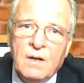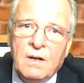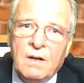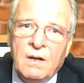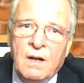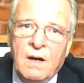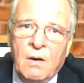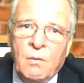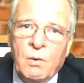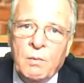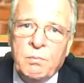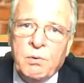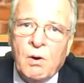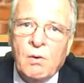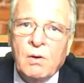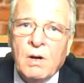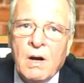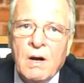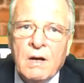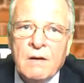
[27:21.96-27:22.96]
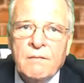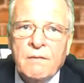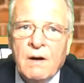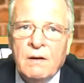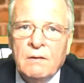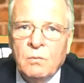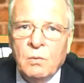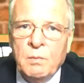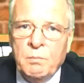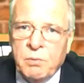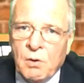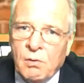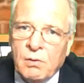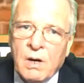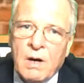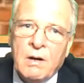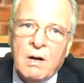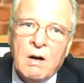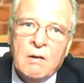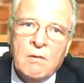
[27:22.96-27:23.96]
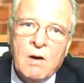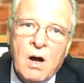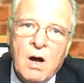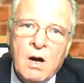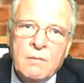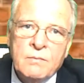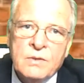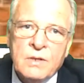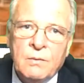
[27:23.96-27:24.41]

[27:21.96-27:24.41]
Now we broke out our arms,